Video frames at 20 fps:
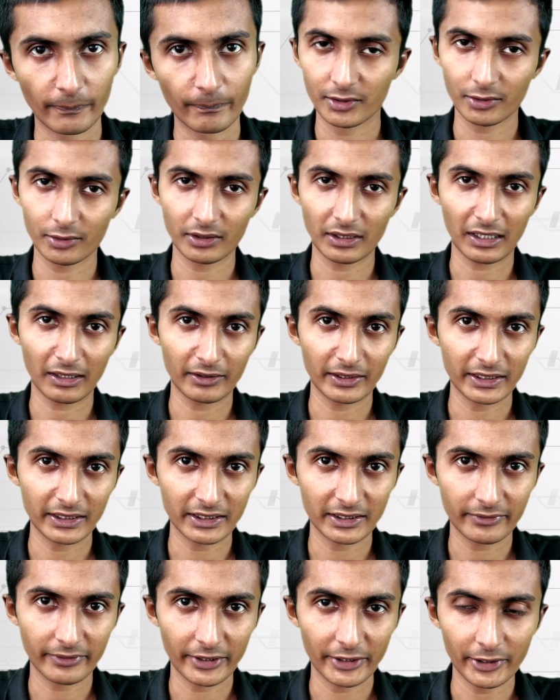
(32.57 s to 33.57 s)
So now in
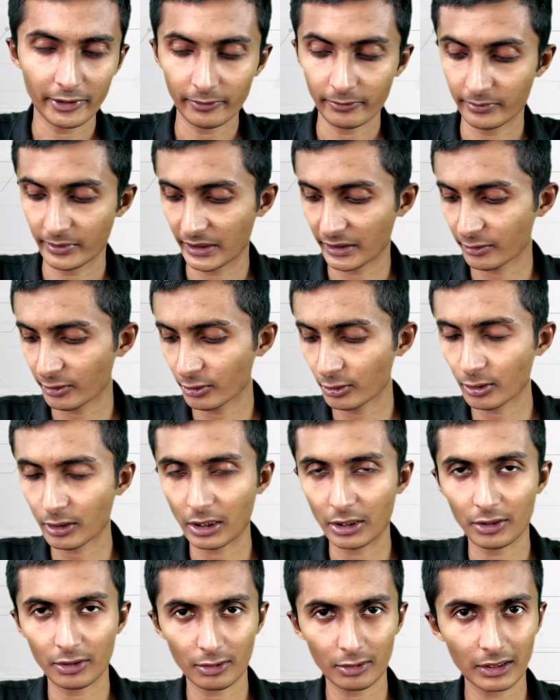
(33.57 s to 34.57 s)
this video we are going to
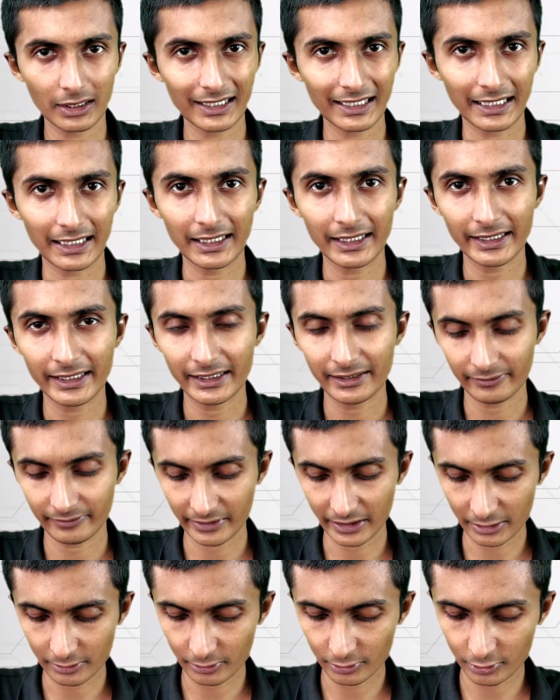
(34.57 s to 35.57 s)
control an LED.
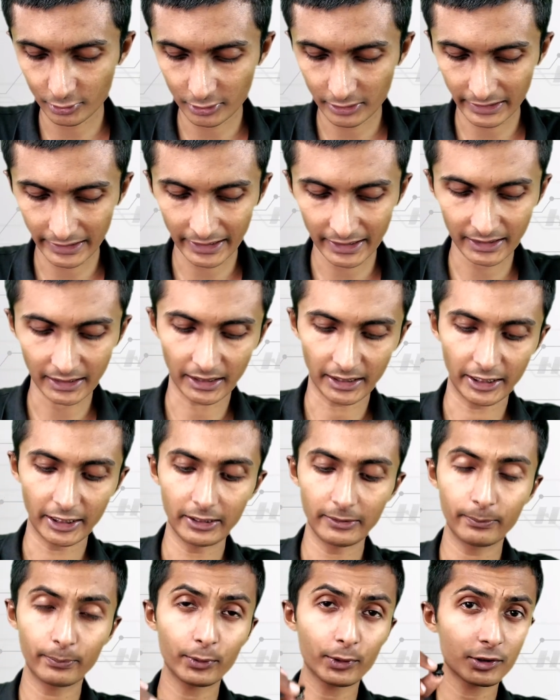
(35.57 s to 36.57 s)
We are going to take
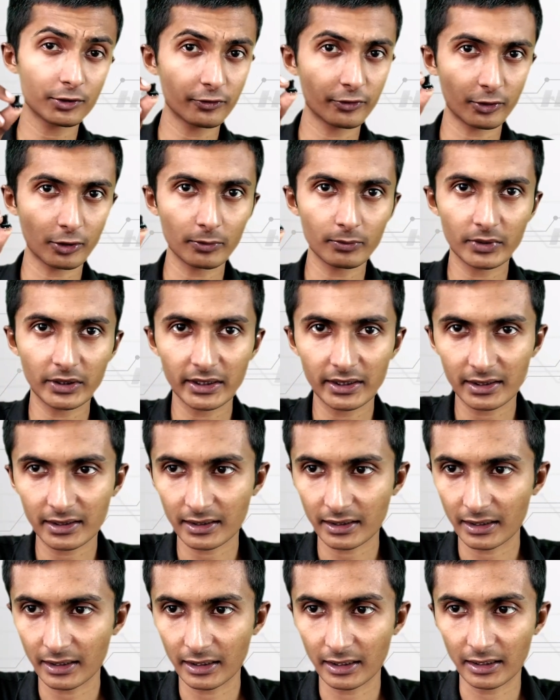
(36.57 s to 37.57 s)
inputs from
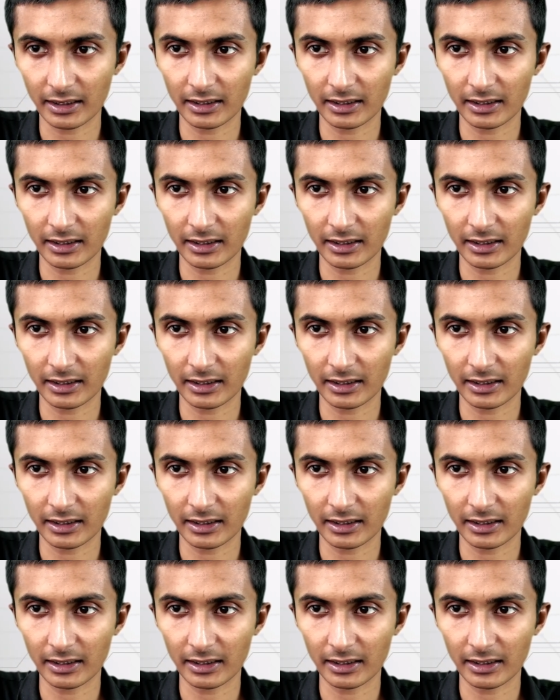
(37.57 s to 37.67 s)
this